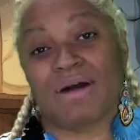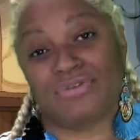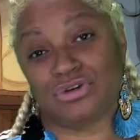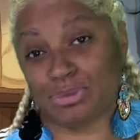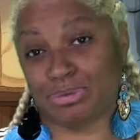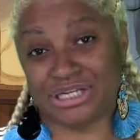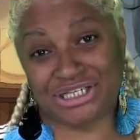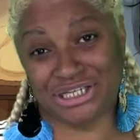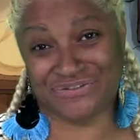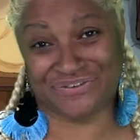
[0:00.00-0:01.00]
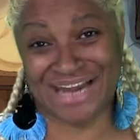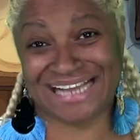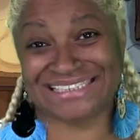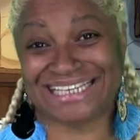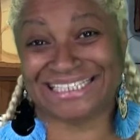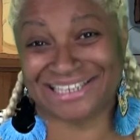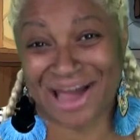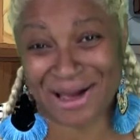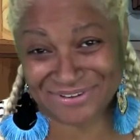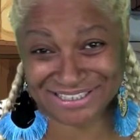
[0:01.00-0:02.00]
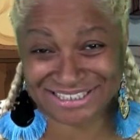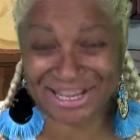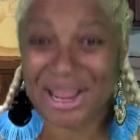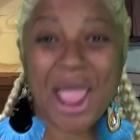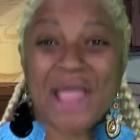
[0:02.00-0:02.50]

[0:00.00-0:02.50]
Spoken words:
future predictions for next season, obviously.